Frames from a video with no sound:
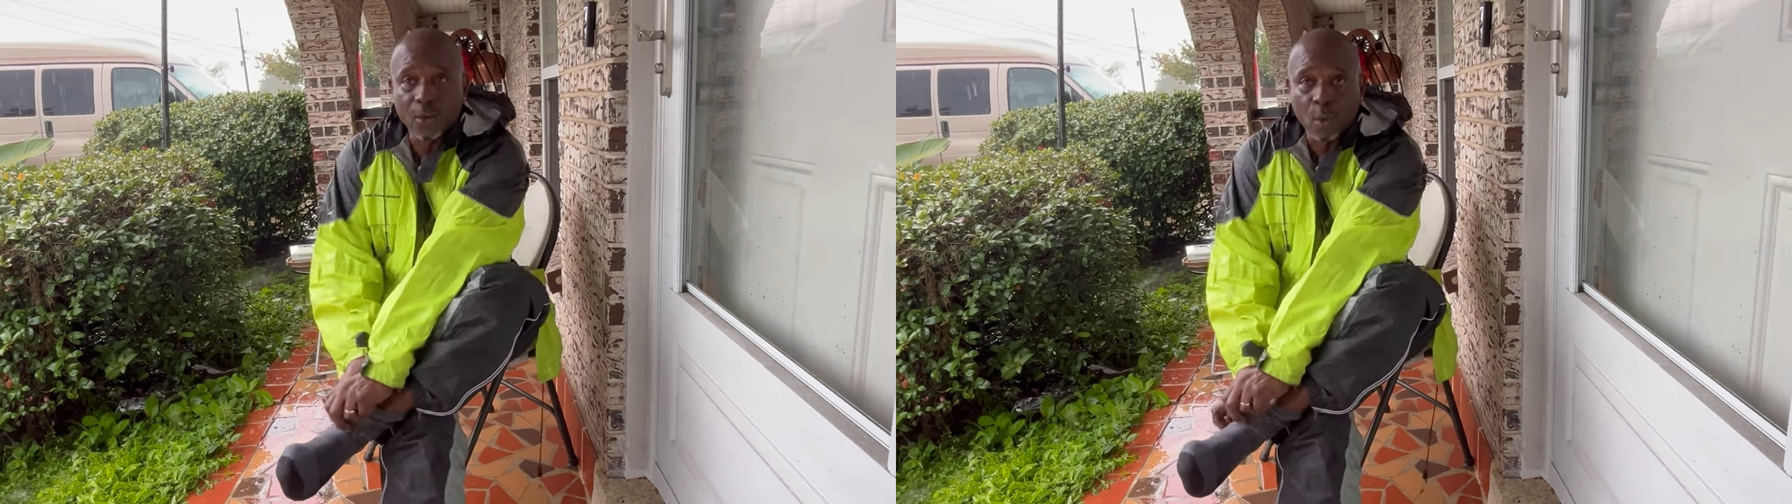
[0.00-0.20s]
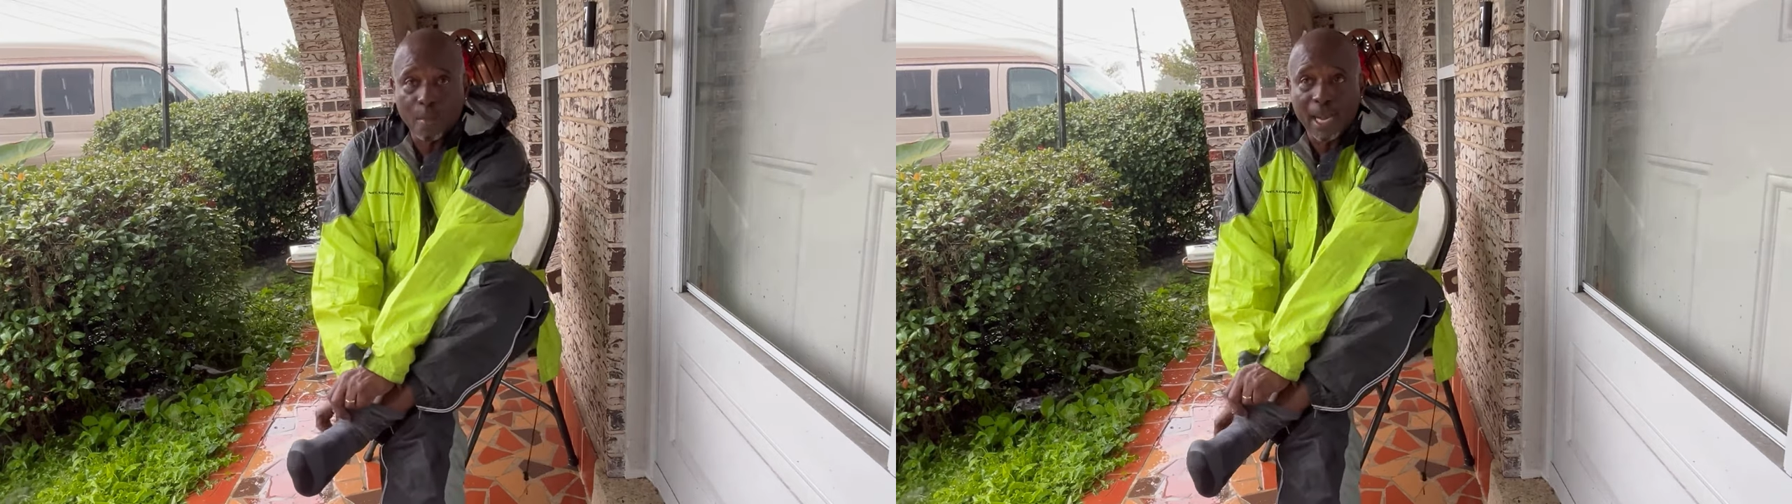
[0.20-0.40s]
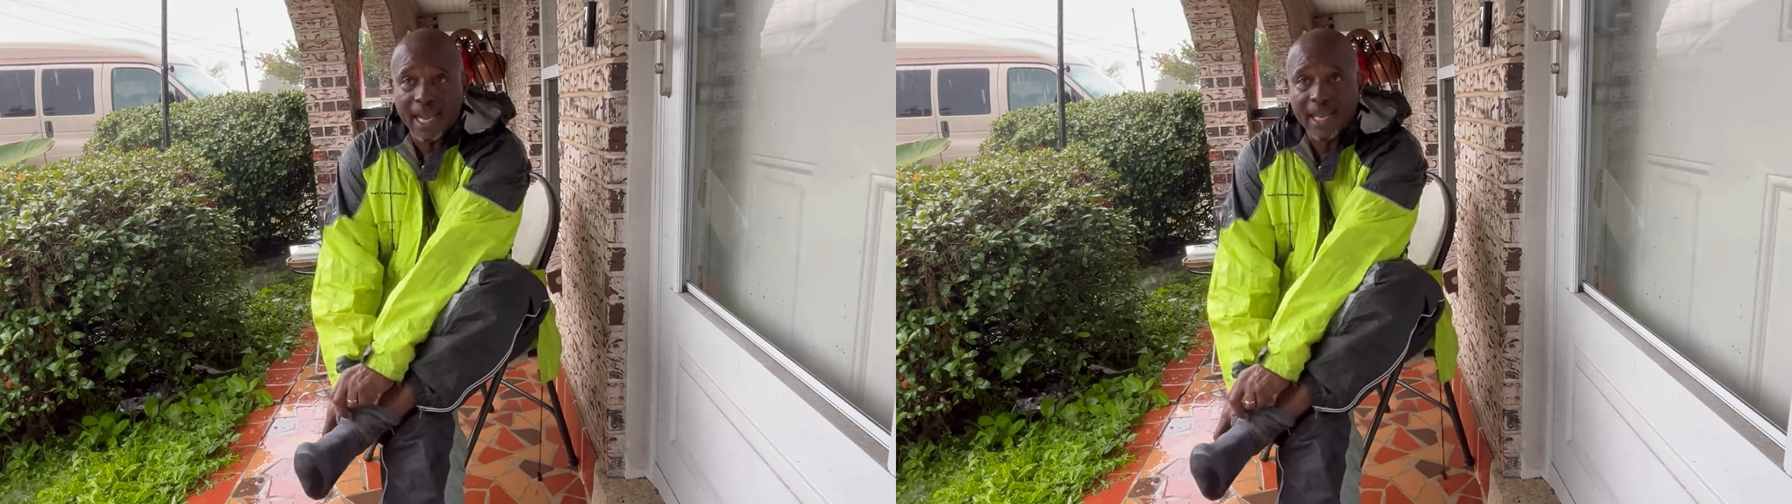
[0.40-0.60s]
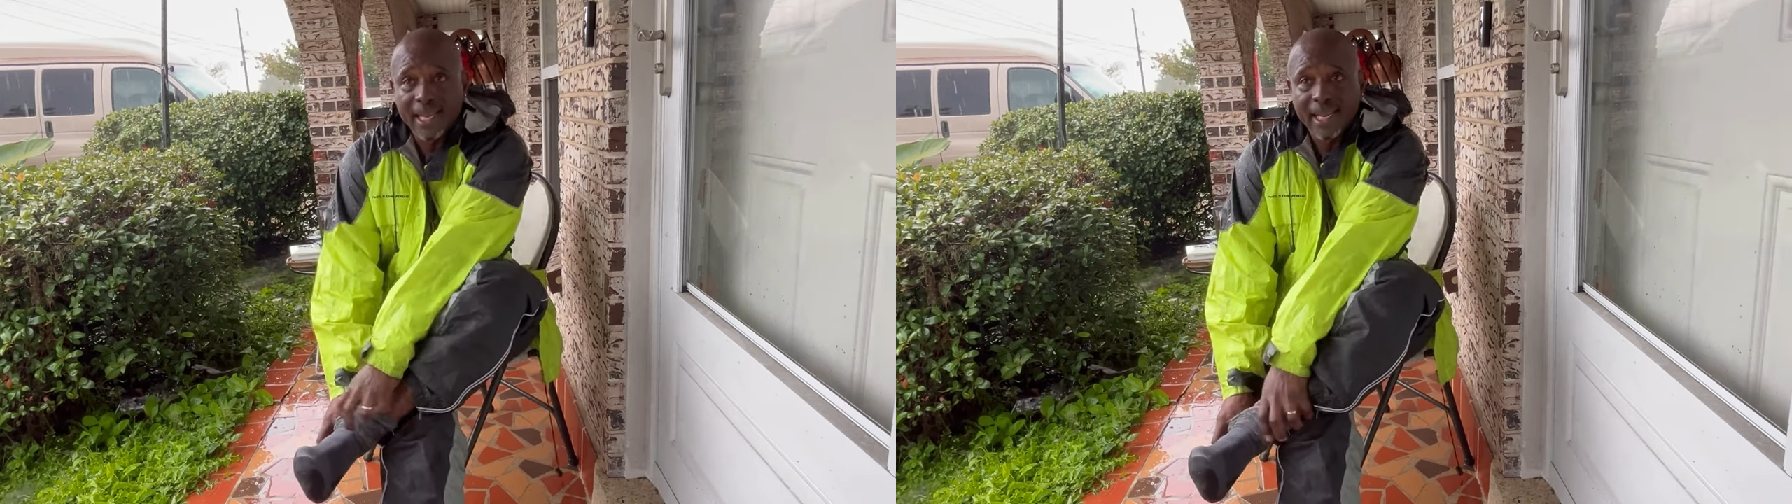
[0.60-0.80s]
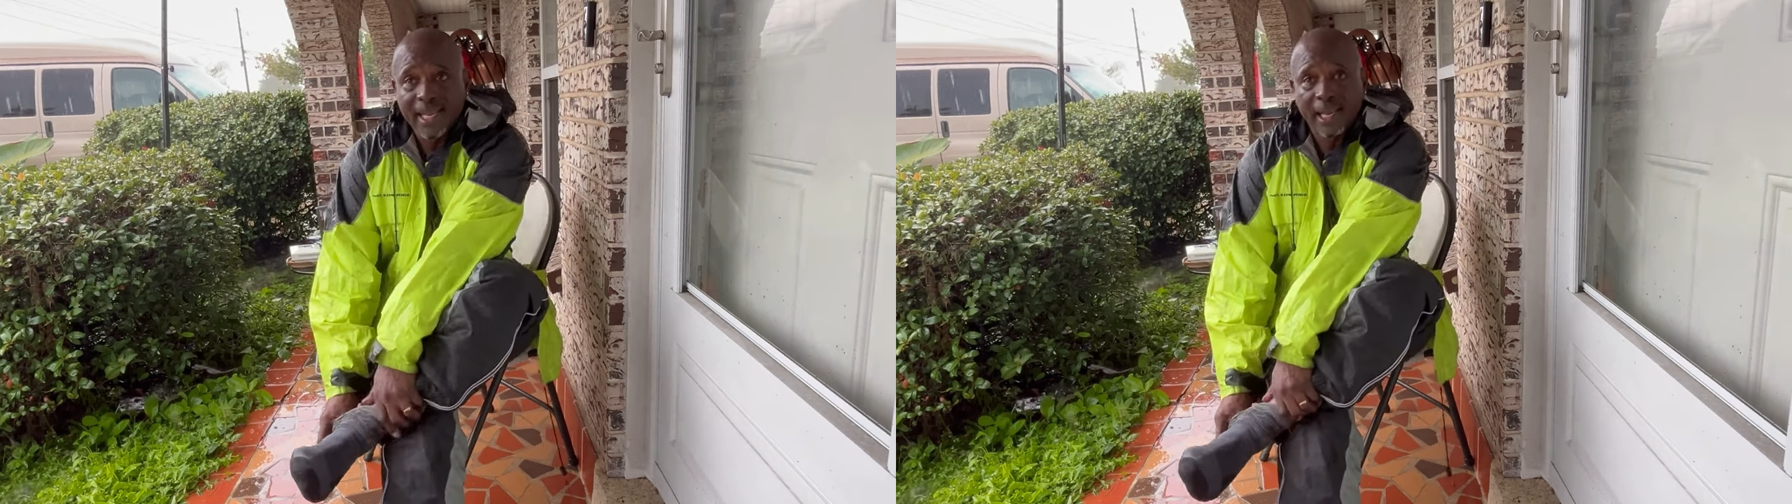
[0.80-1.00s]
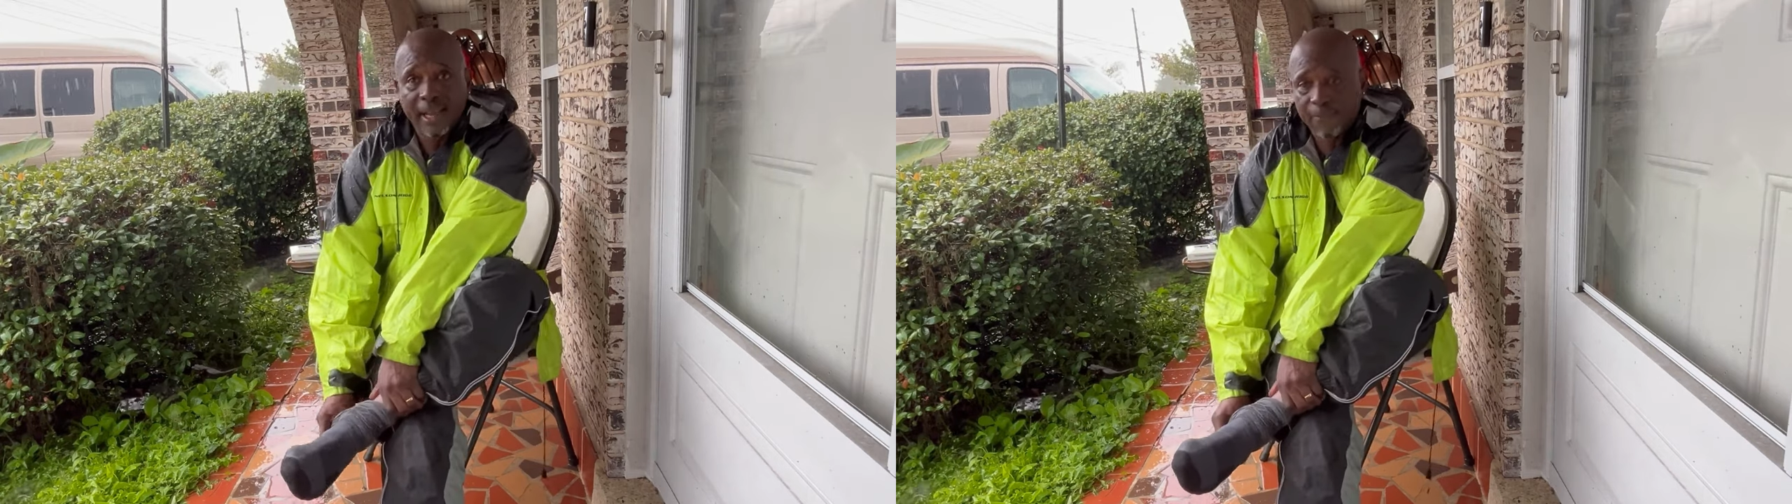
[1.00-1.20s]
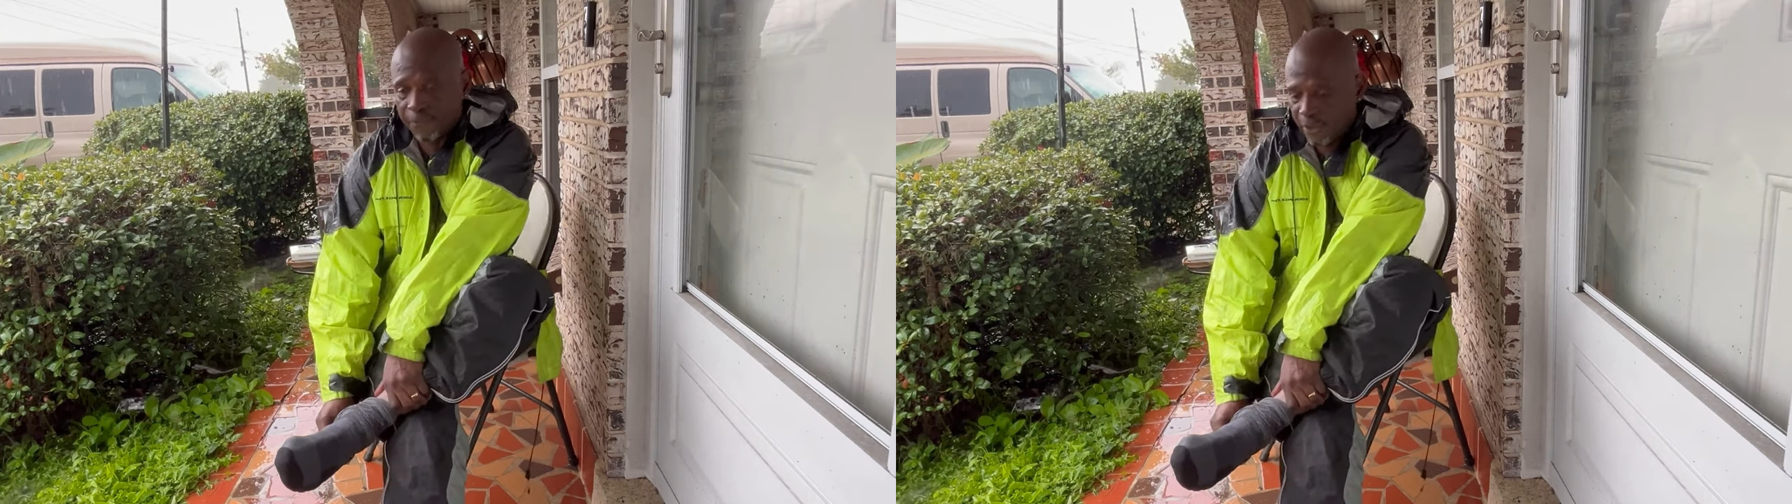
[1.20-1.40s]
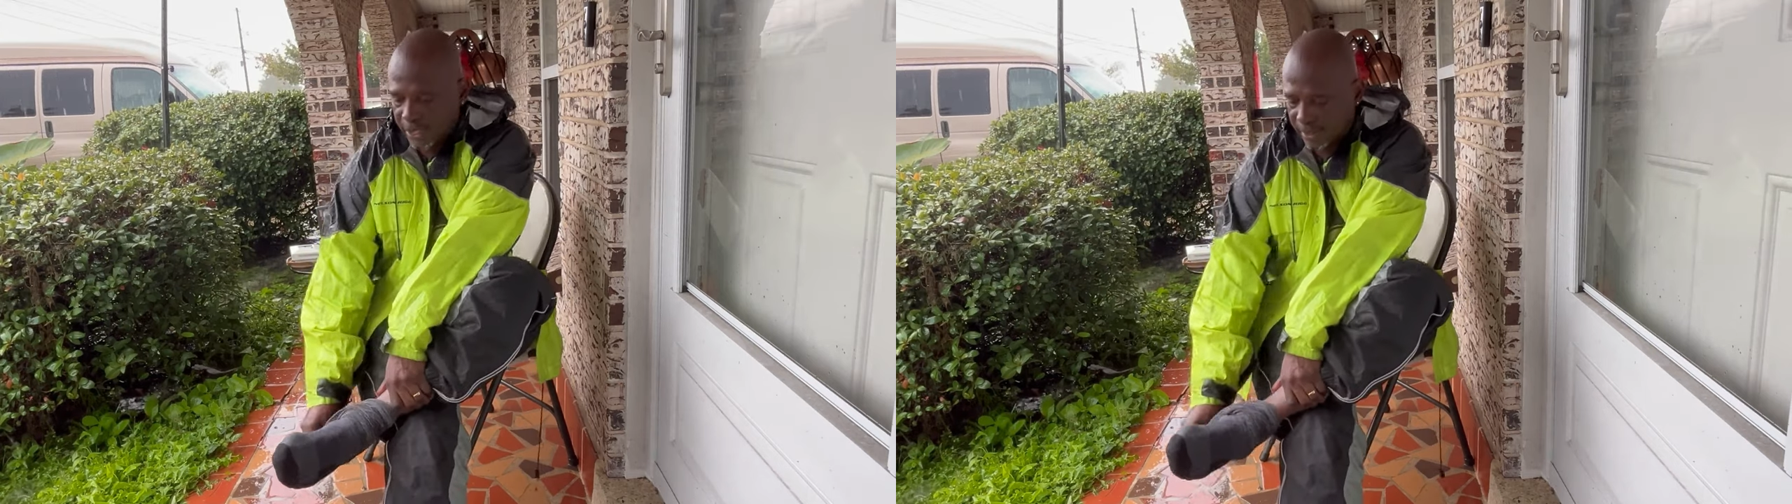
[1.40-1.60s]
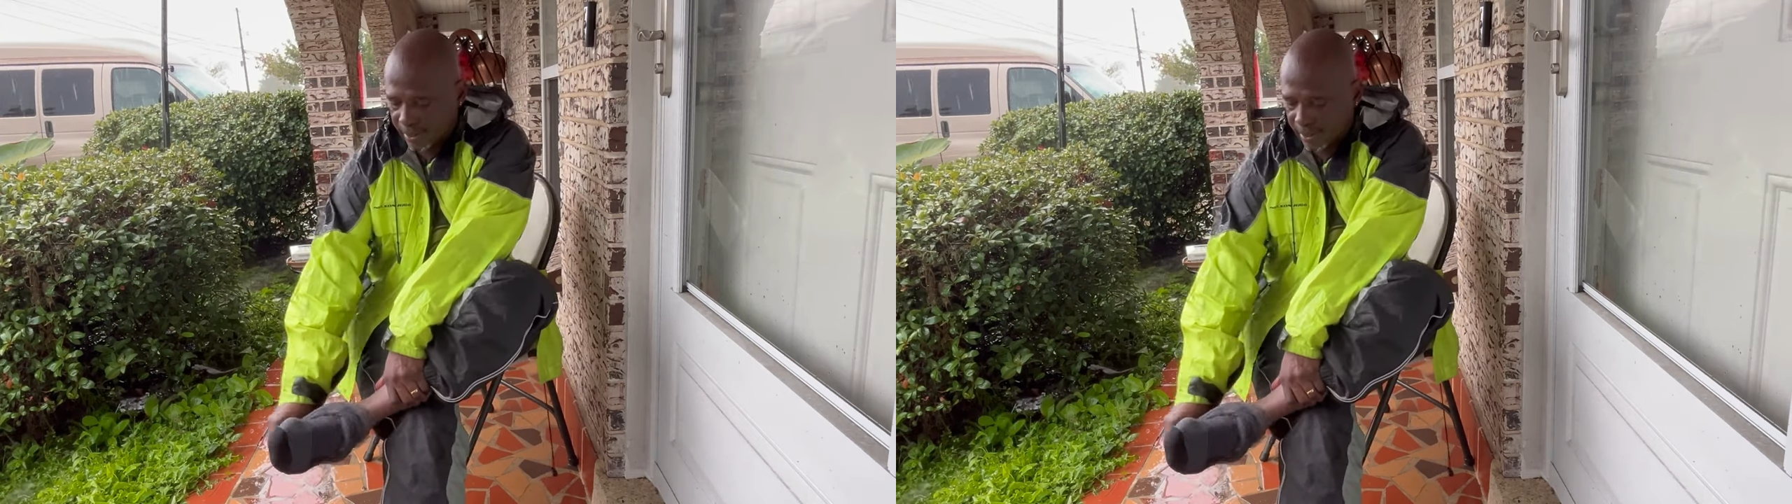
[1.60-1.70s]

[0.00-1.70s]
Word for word: on my left foot.